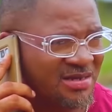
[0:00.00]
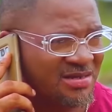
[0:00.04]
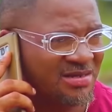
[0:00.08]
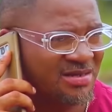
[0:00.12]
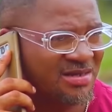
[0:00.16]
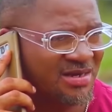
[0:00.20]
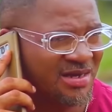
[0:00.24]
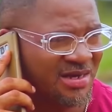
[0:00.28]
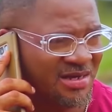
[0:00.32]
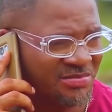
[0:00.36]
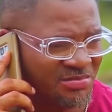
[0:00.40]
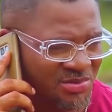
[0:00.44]
Okay.
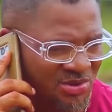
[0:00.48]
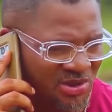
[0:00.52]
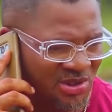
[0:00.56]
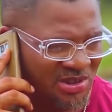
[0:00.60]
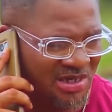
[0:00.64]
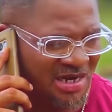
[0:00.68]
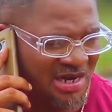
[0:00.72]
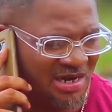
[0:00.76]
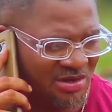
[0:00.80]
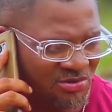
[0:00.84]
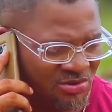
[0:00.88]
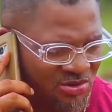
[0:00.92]

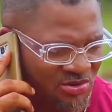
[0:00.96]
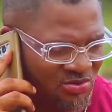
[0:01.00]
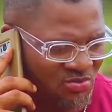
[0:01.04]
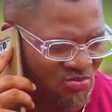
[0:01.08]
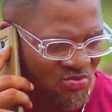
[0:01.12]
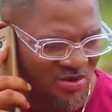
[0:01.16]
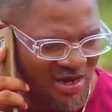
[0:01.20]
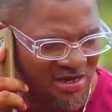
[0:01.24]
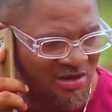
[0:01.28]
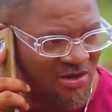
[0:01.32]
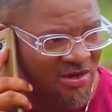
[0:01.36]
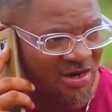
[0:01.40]
Sort her out.
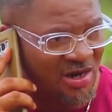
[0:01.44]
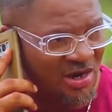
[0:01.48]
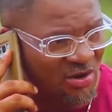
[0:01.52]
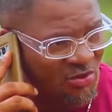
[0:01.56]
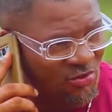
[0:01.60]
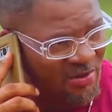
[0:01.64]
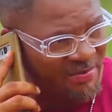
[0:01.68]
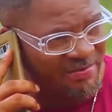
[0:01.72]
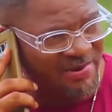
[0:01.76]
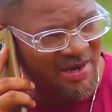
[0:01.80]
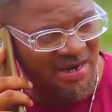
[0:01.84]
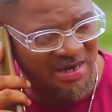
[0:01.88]
While on
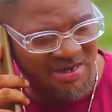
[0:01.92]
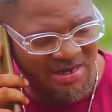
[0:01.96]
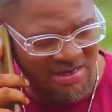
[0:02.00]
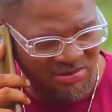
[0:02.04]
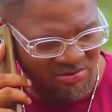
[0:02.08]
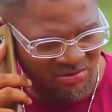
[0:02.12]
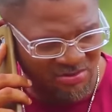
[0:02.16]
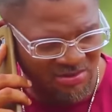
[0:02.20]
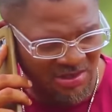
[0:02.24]
our way back,